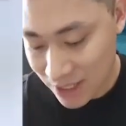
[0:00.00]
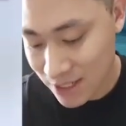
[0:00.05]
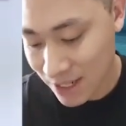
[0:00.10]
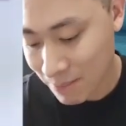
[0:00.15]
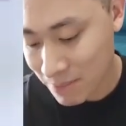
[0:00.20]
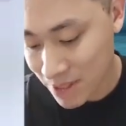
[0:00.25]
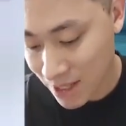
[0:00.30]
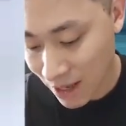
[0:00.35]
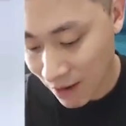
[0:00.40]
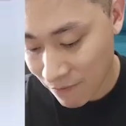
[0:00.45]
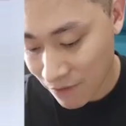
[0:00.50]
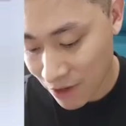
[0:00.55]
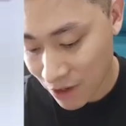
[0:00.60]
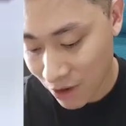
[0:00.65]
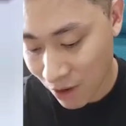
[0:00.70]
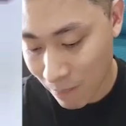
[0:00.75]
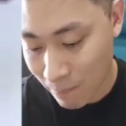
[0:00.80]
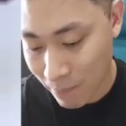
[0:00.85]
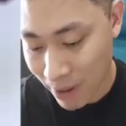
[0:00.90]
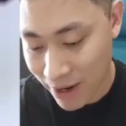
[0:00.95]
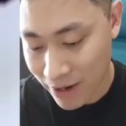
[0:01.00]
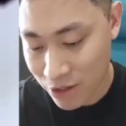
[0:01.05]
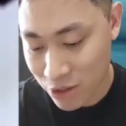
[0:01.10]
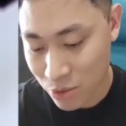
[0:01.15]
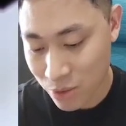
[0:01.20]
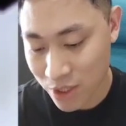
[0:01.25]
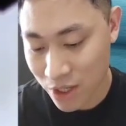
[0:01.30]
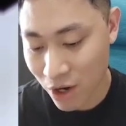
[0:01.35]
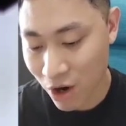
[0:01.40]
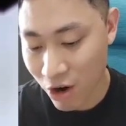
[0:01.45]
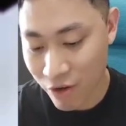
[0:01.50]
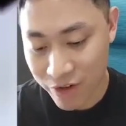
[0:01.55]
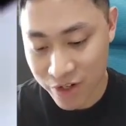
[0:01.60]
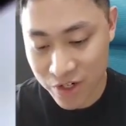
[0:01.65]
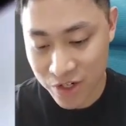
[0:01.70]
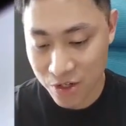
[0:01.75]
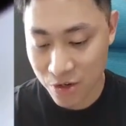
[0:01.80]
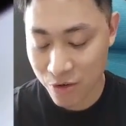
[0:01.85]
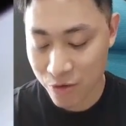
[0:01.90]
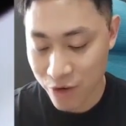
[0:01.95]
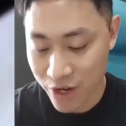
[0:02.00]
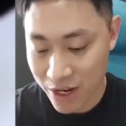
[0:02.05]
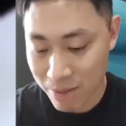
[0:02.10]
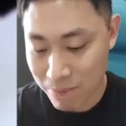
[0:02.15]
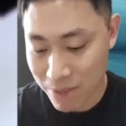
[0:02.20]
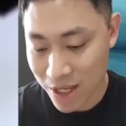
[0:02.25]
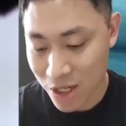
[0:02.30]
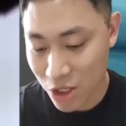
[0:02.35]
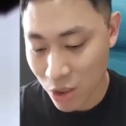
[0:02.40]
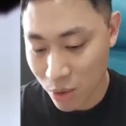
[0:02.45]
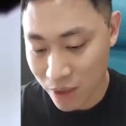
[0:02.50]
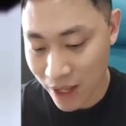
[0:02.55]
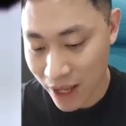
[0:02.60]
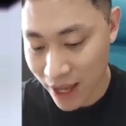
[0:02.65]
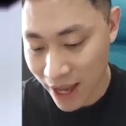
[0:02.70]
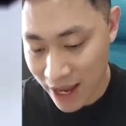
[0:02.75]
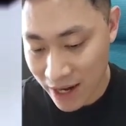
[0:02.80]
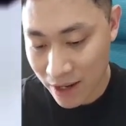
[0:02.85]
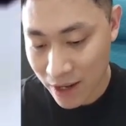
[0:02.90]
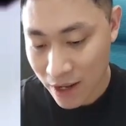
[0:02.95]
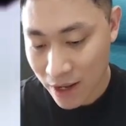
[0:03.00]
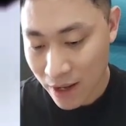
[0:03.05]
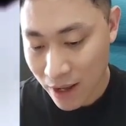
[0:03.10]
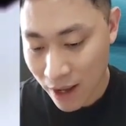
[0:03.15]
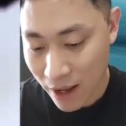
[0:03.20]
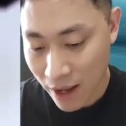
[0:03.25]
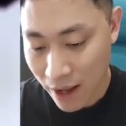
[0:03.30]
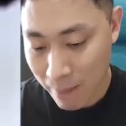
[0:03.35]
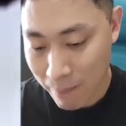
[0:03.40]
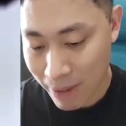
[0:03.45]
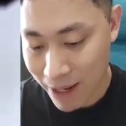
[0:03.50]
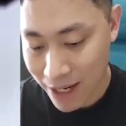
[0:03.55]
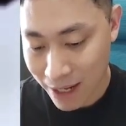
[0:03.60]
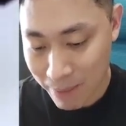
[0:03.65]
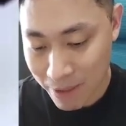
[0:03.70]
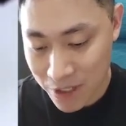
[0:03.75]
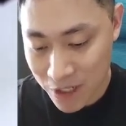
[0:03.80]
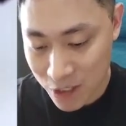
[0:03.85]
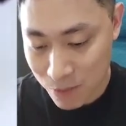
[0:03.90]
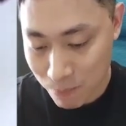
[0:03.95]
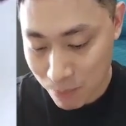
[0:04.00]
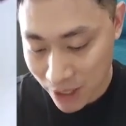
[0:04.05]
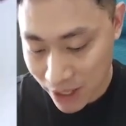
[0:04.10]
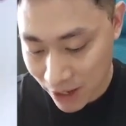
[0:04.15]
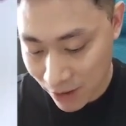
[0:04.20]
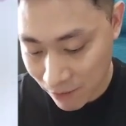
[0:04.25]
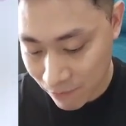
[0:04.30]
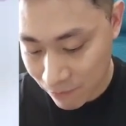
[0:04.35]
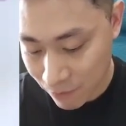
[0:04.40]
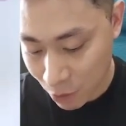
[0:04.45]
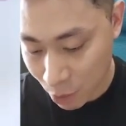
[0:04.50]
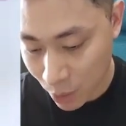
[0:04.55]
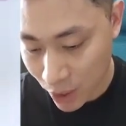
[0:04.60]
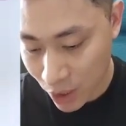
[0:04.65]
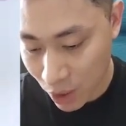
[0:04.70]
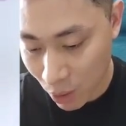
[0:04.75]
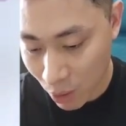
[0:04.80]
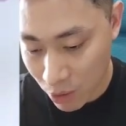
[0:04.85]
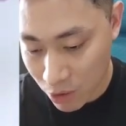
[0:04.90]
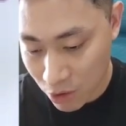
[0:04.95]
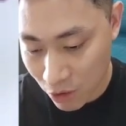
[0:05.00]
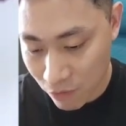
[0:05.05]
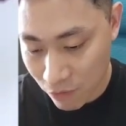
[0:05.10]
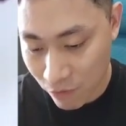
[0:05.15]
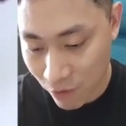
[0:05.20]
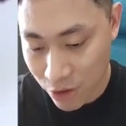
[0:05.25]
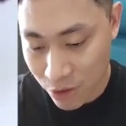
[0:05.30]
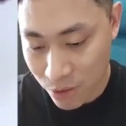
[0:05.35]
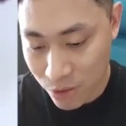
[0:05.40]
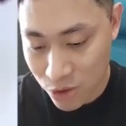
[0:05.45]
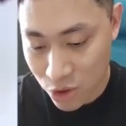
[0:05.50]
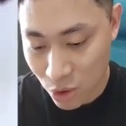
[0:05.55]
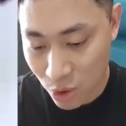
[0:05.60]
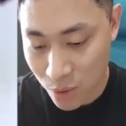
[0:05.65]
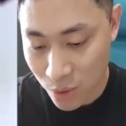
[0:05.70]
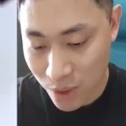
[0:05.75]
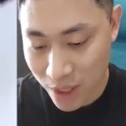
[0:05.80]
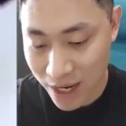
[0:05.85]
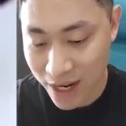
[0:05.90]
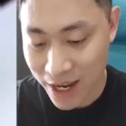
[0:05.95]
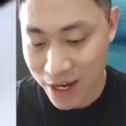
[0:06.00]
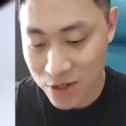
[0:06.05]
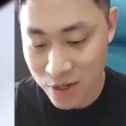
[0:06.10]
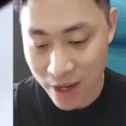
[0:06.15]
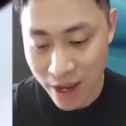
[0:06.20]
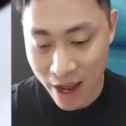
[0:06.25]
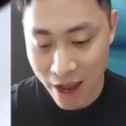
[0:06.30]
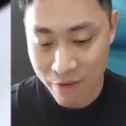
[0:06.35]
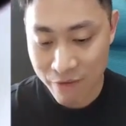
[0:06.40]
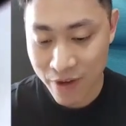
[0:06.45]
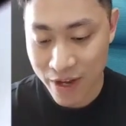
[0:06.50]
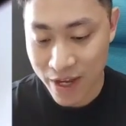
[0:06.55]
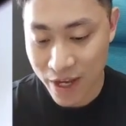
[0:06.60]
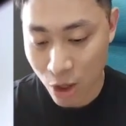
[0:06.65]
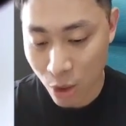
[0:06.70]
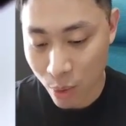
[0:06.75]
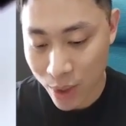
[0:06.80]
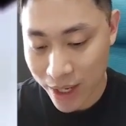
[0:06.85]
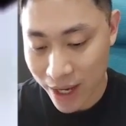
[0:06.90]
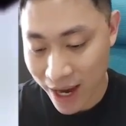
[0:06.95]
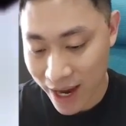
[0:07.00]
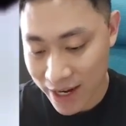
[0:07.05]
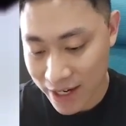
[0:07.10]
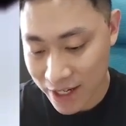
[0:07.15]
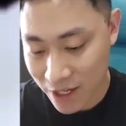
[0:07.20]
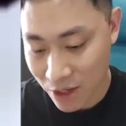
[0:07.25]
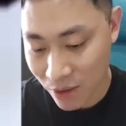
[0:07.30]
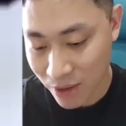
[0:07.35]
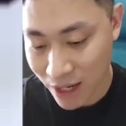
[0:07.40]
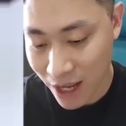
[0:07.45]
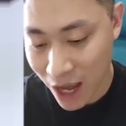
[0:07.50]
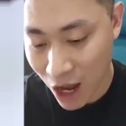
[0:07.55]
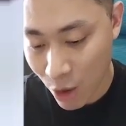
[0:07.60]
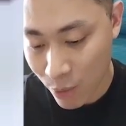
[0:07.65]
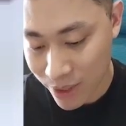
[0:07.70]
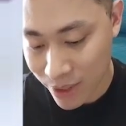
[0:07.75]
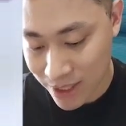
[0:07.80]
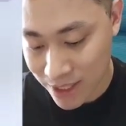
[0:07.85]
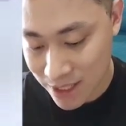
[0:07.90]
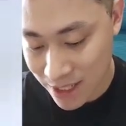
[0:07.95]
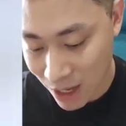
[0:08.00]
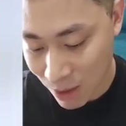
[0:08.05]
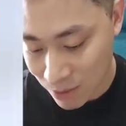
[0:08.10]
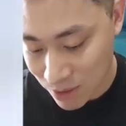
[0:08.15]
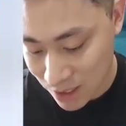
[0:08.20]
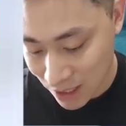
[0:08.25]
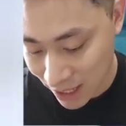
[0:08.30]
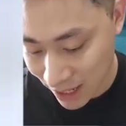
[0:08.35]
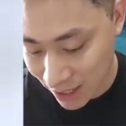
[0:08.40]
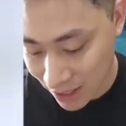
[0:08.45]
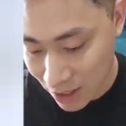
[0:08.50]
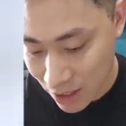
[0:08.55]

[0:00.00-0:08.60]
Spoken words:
some stuff here compared to the original Redmi Note 10. But let me just play a quick audio for you so you can actually have a quick idea on how it sounds like.